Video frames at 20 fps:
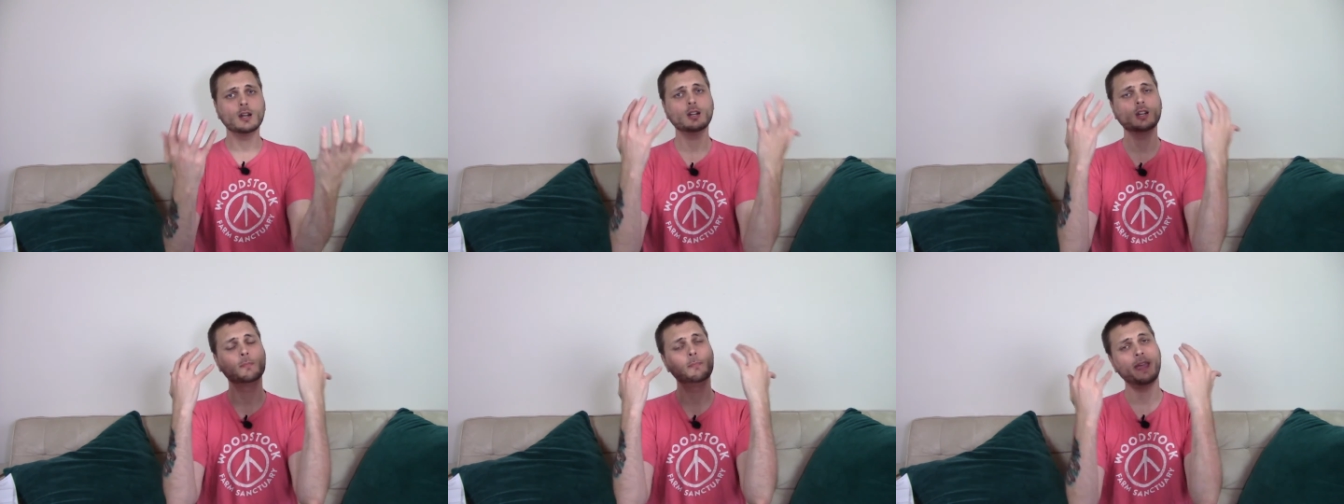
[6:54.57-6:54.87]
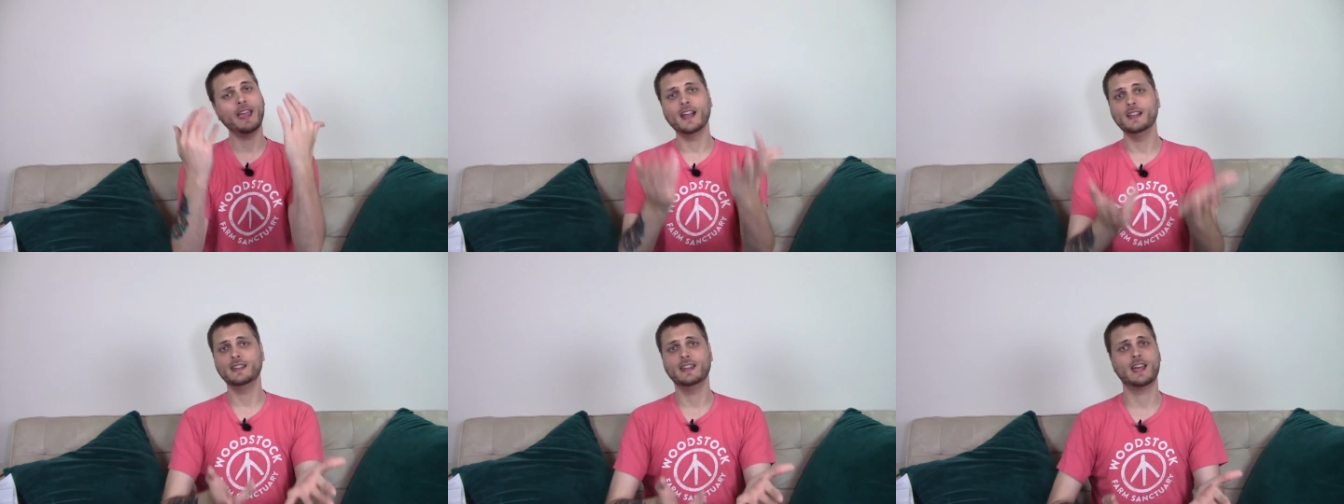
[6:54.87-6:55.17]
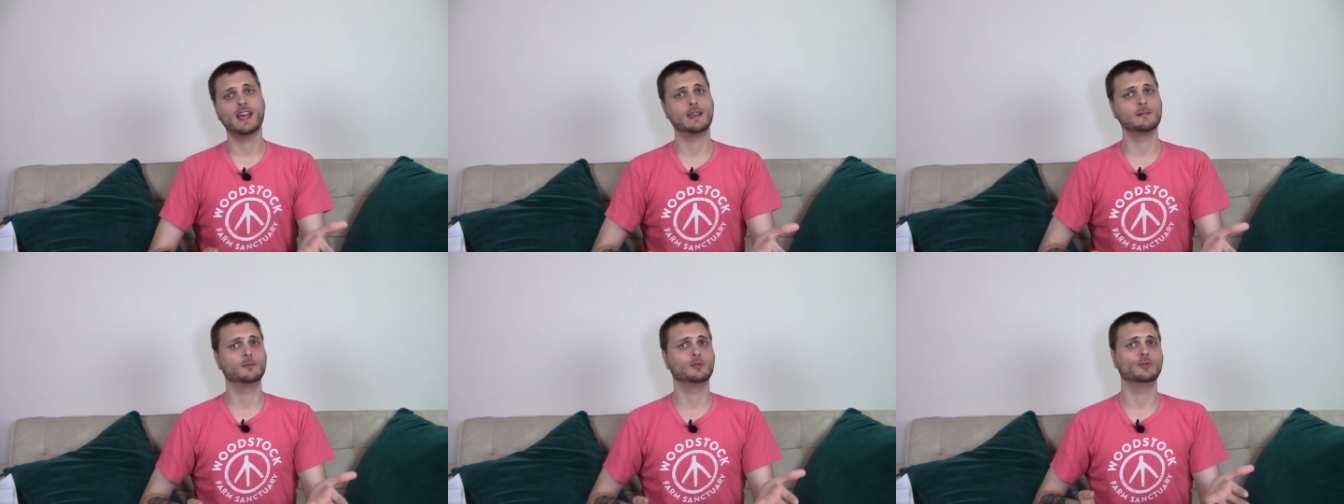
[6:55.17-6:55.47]
companion
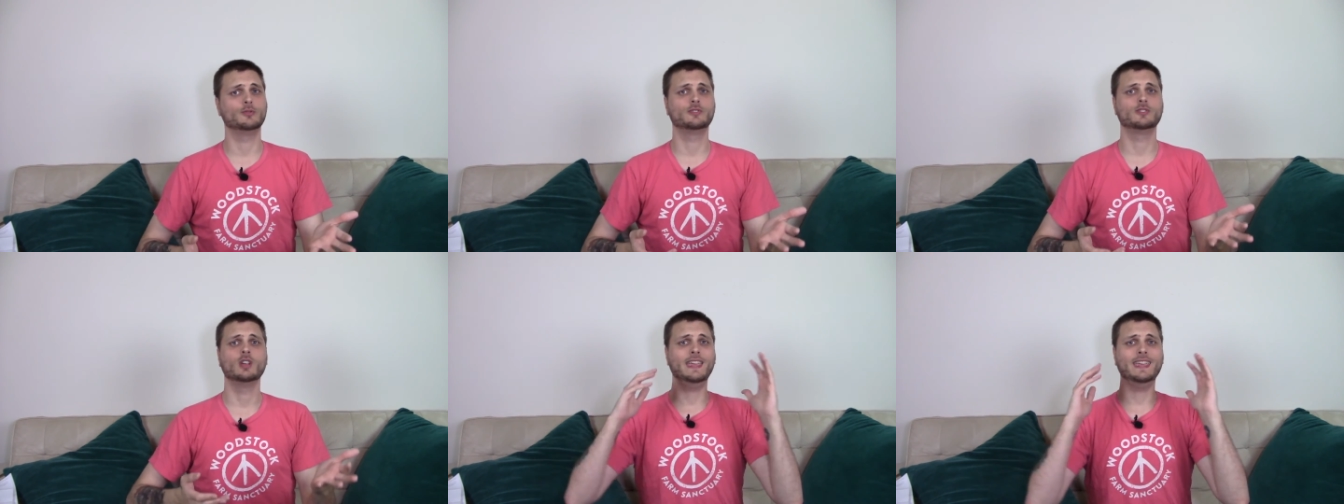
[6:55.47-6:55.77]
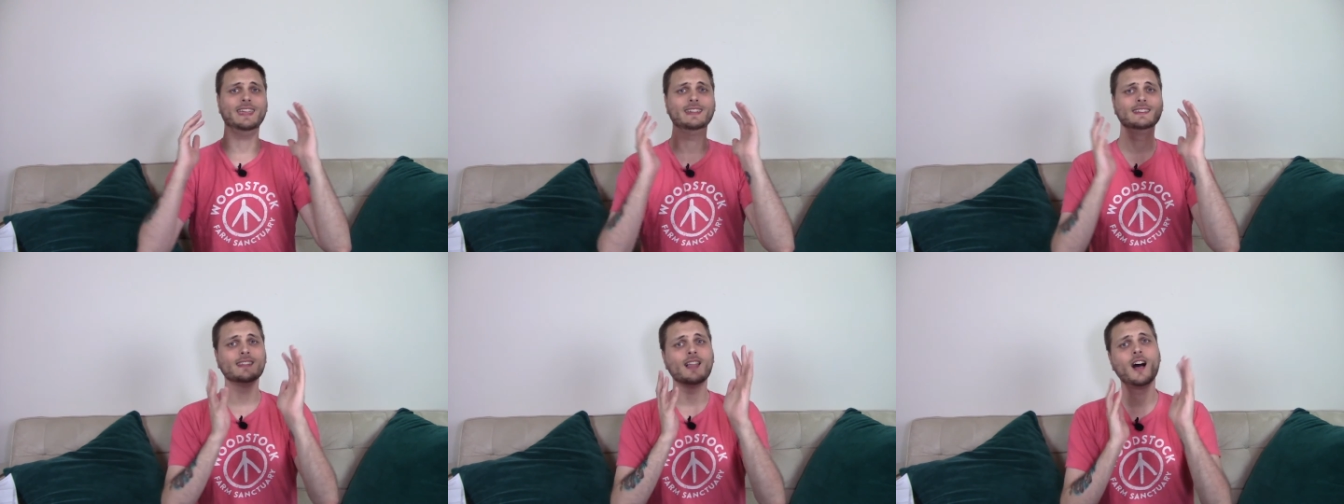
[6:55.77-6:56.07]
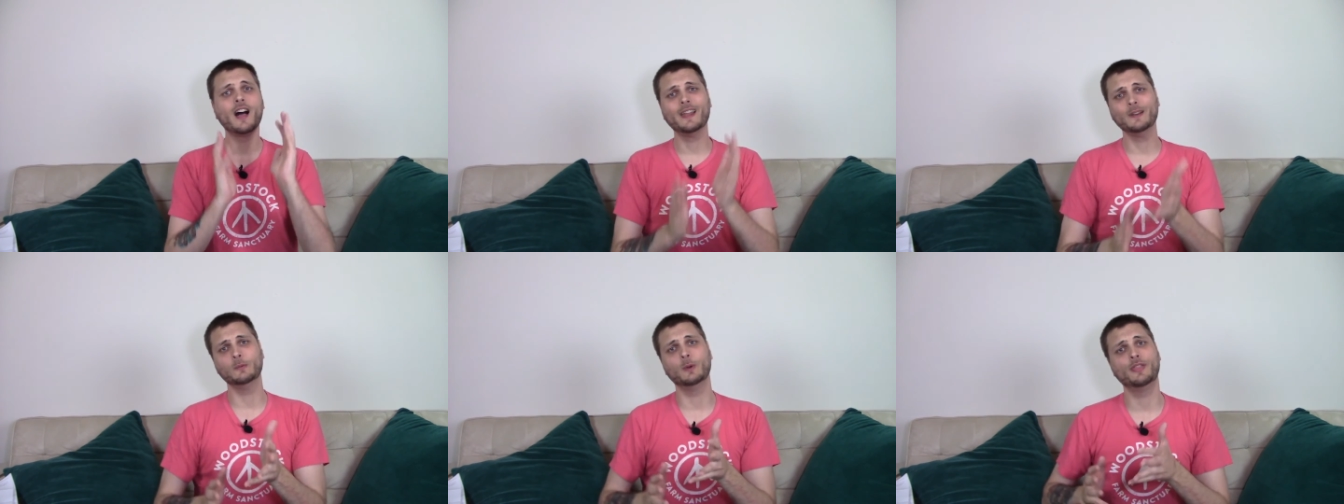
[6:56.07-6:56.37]
animals in
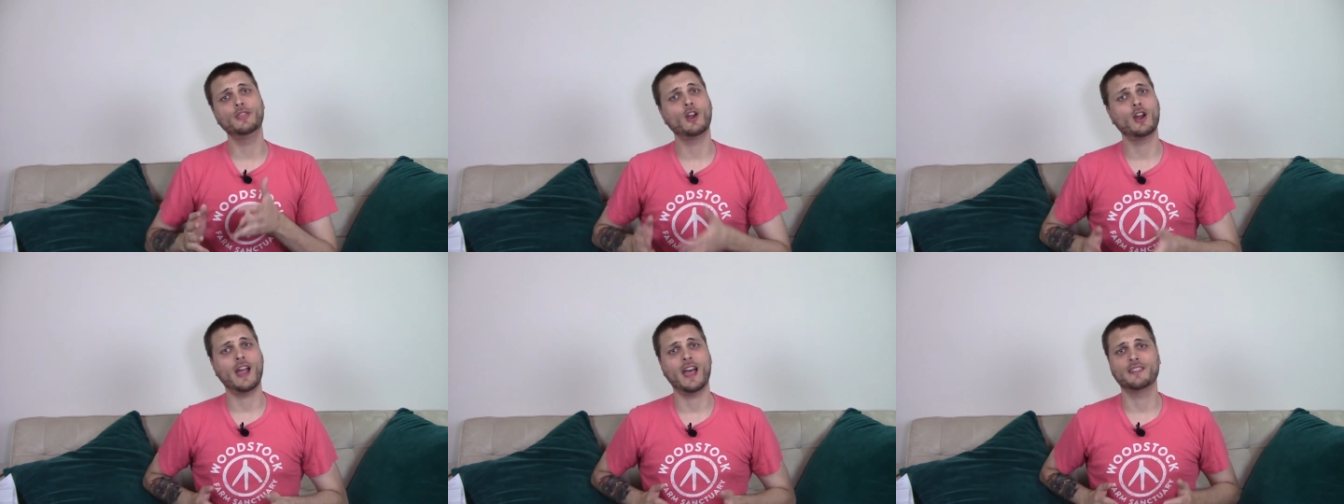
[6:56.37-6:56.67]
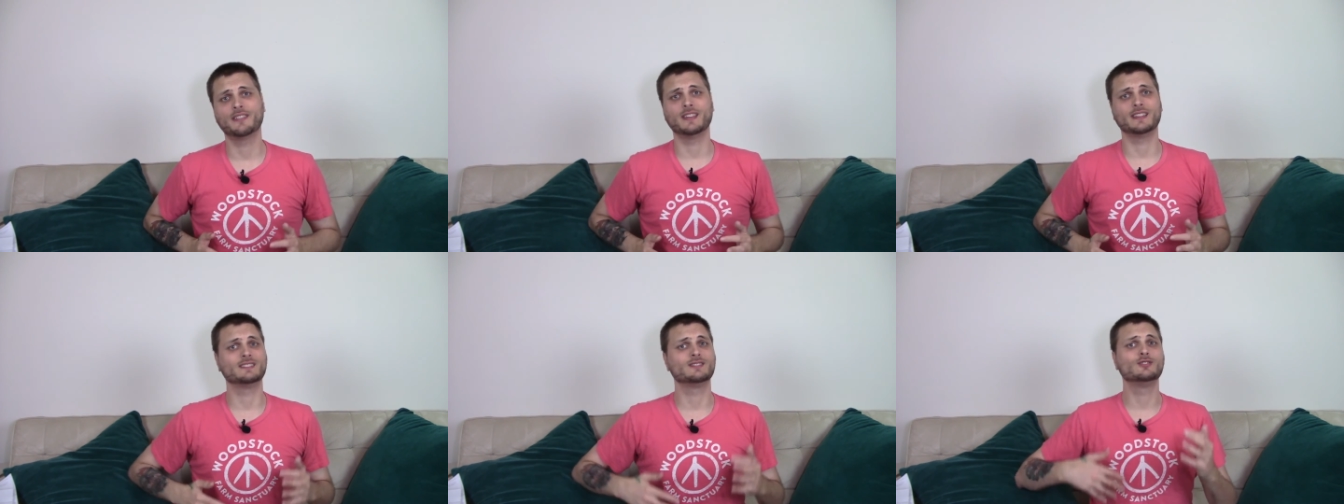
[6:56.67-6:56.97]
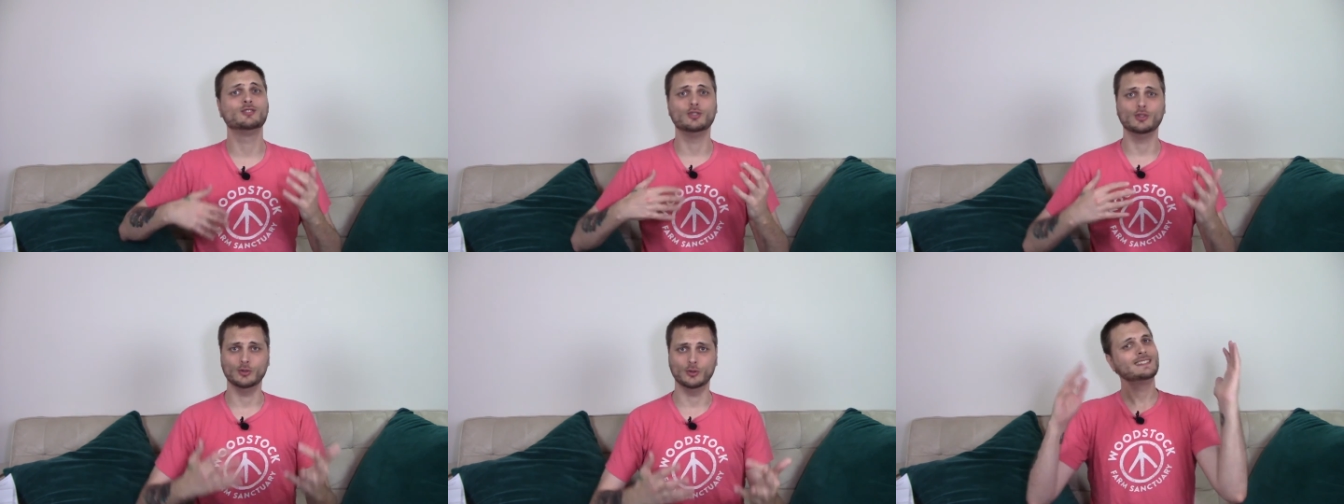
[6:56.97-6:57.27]
line with their ethics
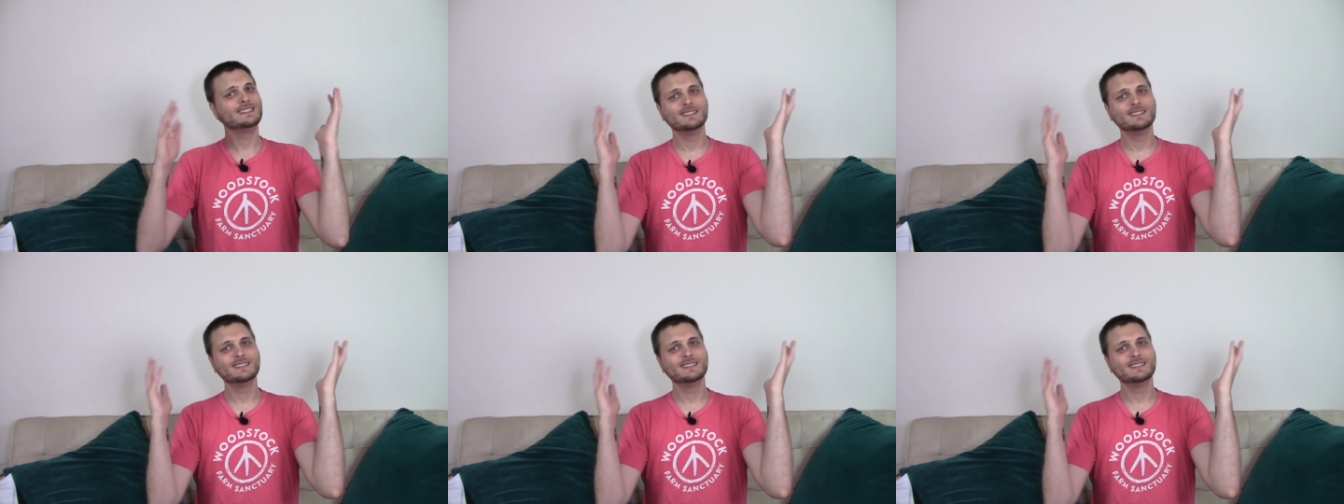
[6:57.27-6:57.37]
too.